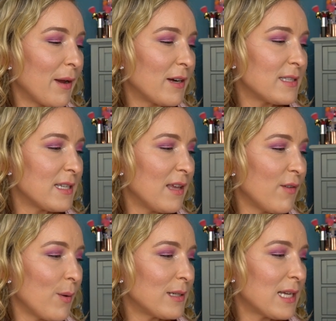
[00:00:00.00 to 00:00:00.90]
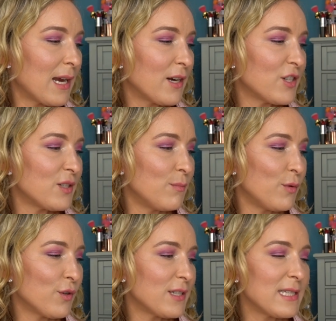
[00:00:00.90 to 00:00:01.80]
areas to give you a tighter,
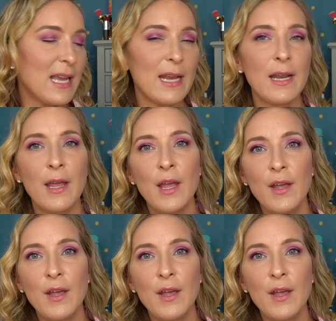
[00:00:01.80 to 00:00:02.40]
smoother skin.